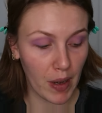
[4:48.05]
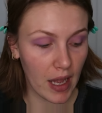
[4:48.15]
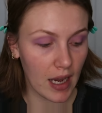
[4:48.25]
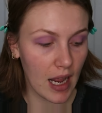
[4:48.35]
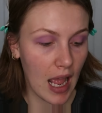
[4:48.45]

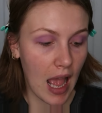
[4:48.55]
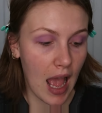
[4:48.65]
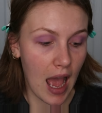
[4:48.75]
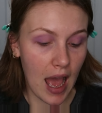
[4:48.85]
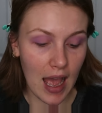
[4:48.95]
But
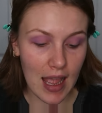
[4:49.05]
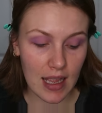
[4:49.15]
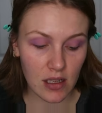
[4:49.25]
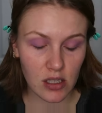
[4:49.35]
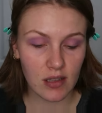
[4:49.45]

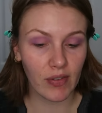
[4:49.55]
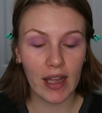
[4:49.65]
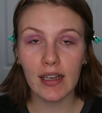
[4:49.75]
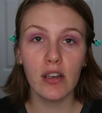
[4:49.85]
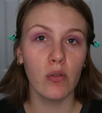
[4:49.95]
I just
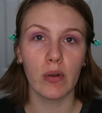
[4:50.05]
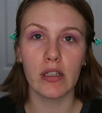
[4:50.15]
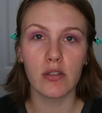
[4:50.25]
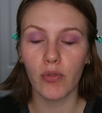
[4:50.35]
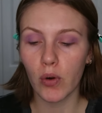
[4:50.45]
find I don't
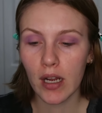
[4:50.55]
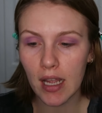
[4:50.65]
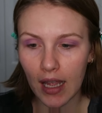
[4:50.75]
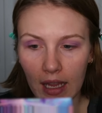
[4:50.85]
reach for it,